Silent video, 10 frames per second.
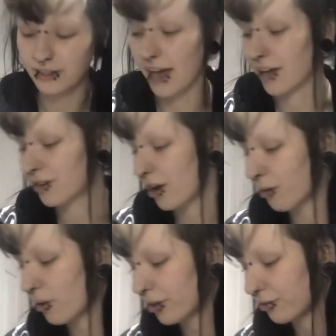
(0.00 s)
Yeah,
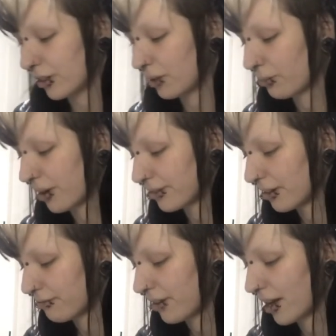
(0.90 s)
her work's really
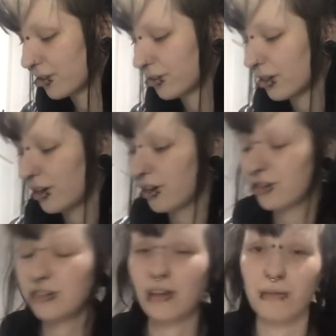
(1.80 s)
impressive and
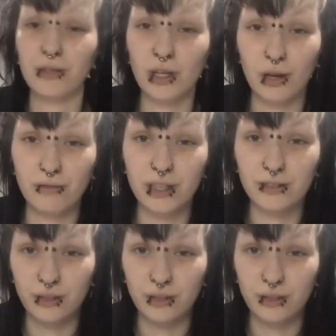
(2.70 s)
she's absolutely lovely.